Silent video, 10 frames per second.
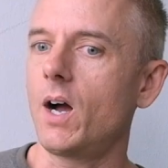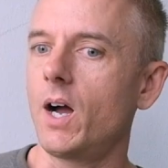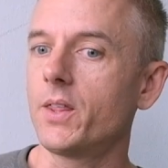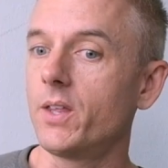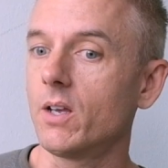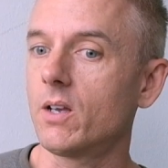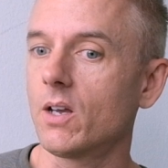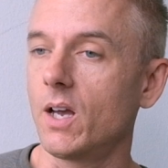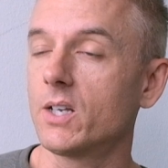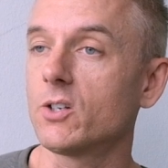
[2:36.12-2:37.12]
I think
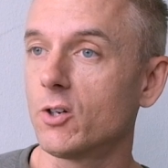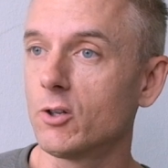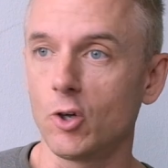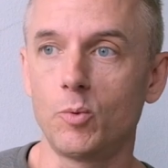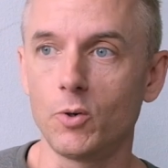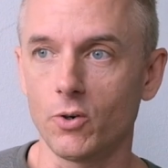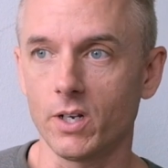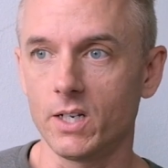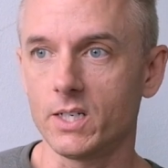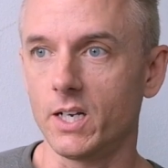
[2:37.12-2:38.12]
as a global
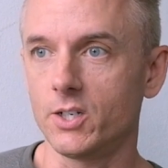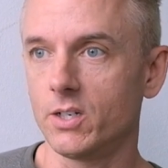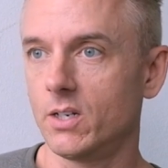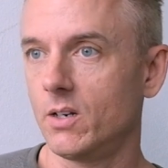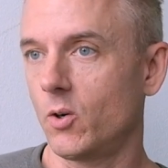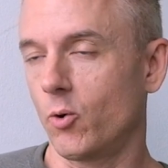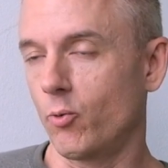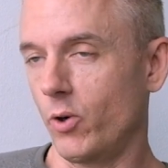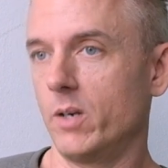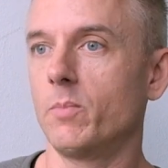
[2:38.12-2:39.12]
organization
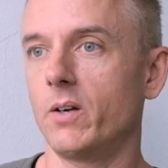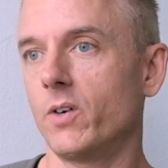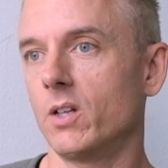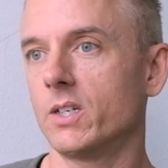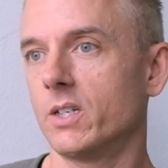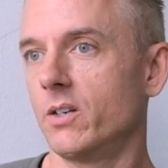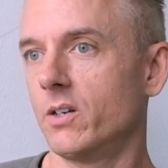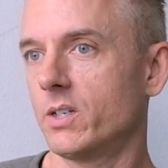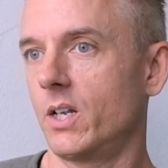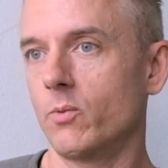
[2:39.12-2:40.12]
run by
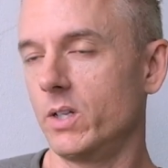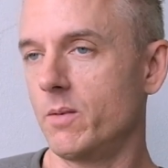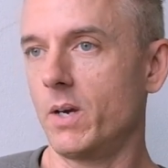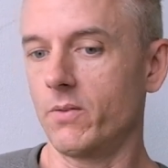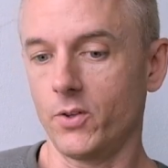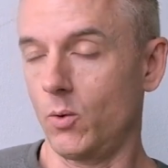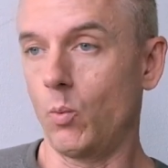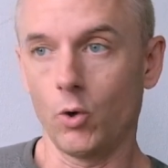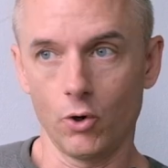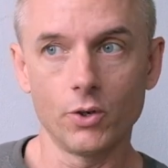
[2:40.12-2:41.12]
volunteers and really meant for the
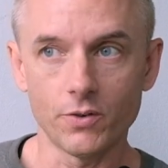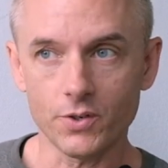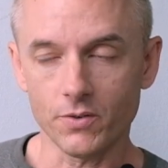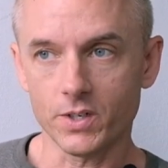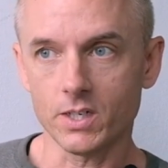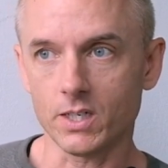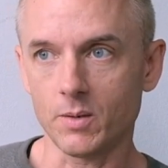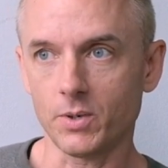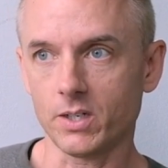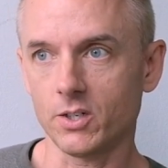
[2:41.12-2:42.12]
world of service design
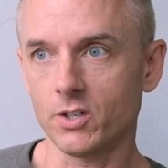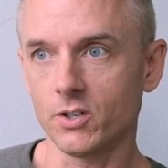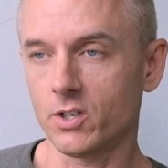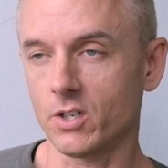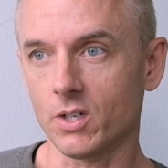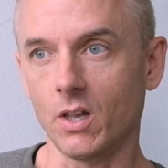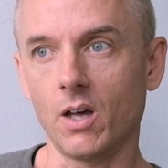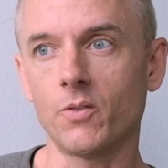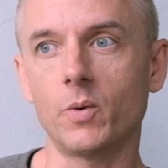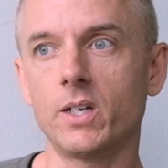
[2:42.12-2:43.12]
practitioners, there's a
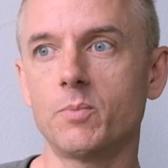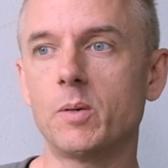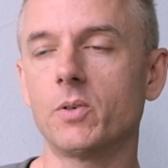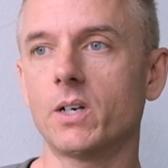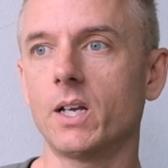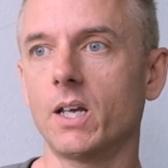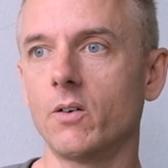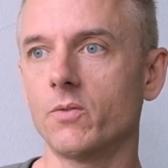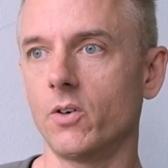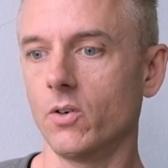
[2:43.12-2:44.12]
lot of ways people can get
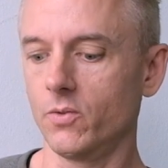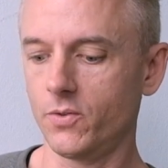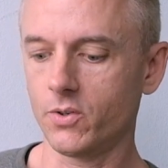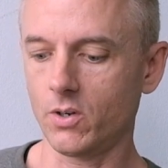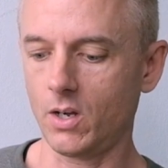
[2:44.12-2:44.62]
involved.